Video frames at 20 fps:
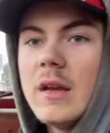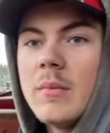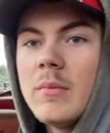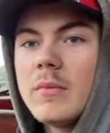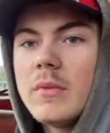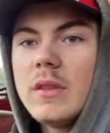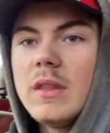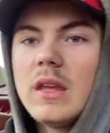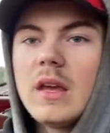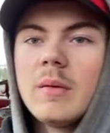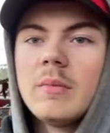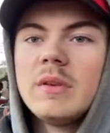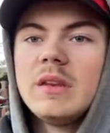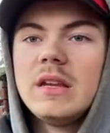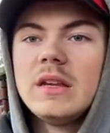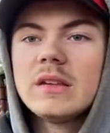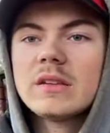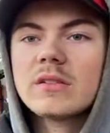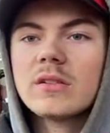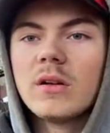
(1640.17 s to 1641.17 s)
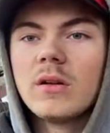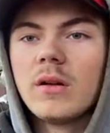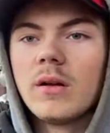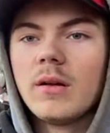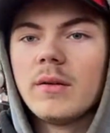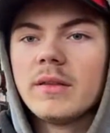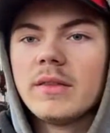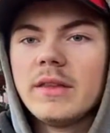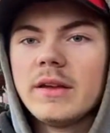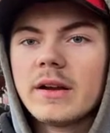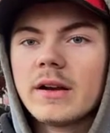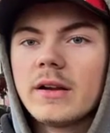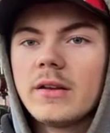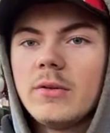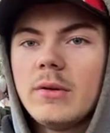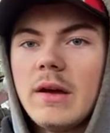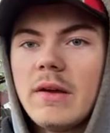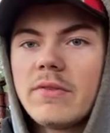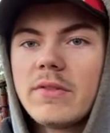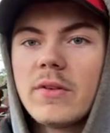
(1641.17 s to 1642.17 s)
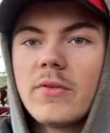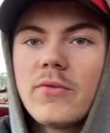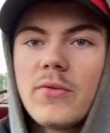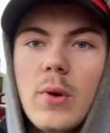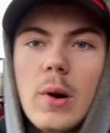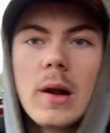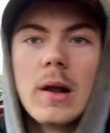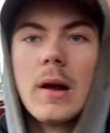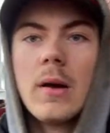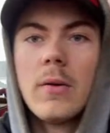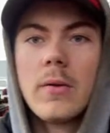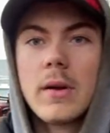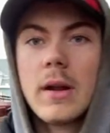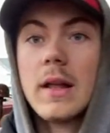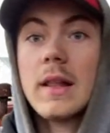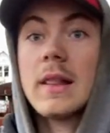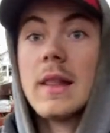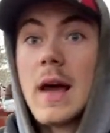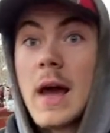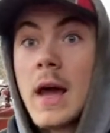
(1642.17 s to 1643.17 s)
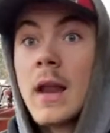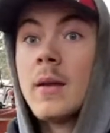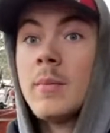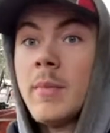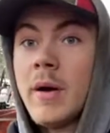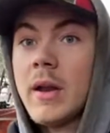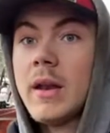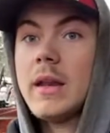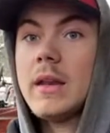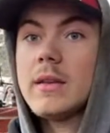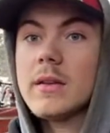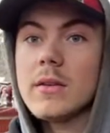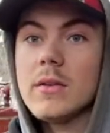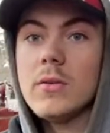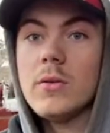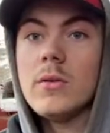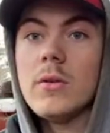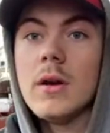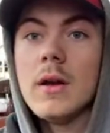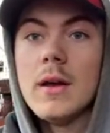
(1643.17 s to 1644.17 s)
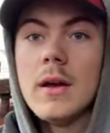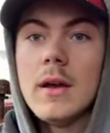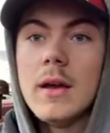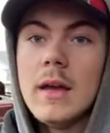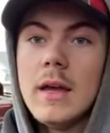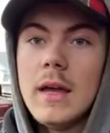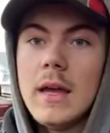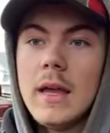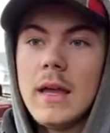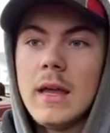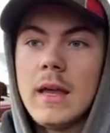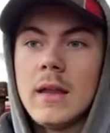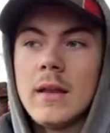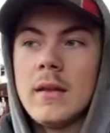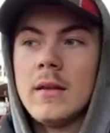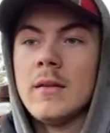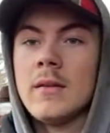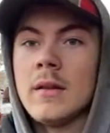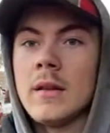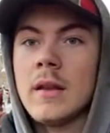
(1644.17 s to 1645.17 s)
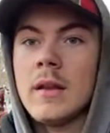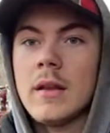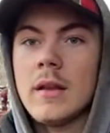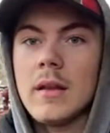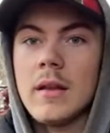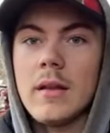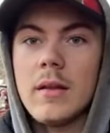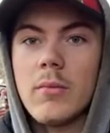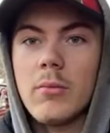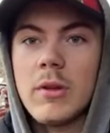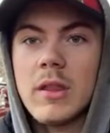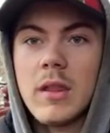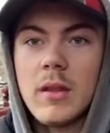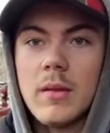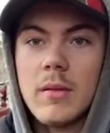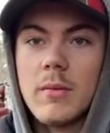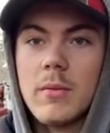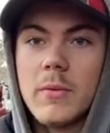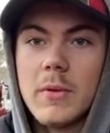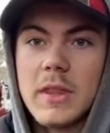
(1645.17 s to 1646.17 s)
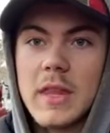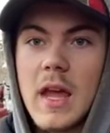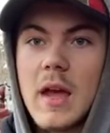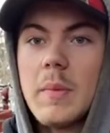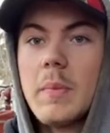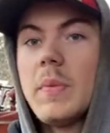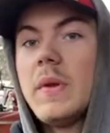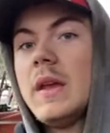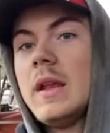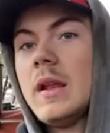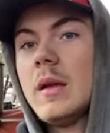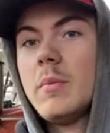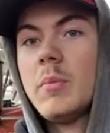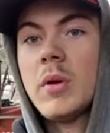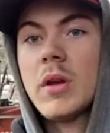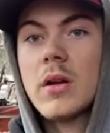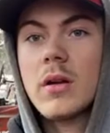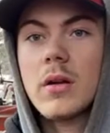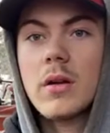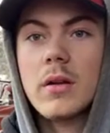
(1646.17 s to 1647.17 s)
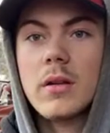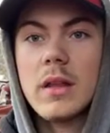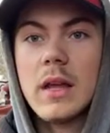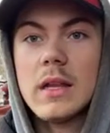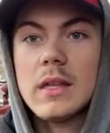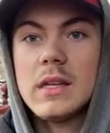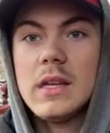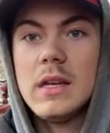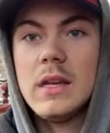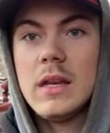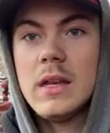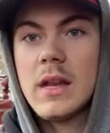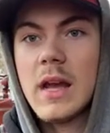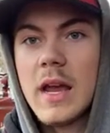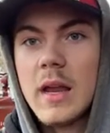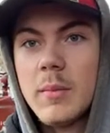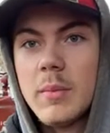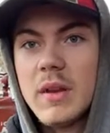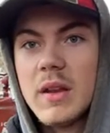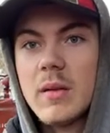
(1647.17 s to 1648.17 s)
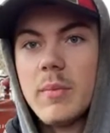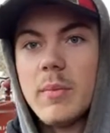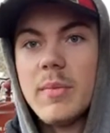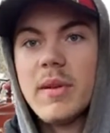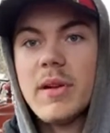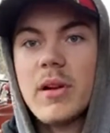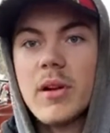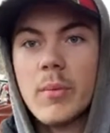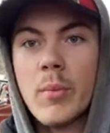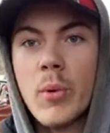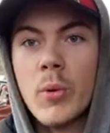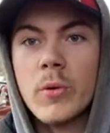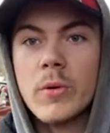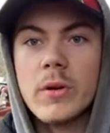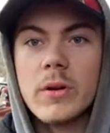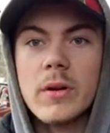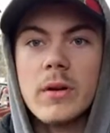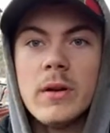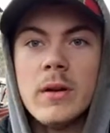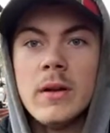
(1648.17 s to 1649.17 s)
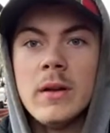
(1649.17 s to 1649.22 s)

the M diesel there, you have to fork out a lot of money to do, and with that being that TD9 being a bigger motor,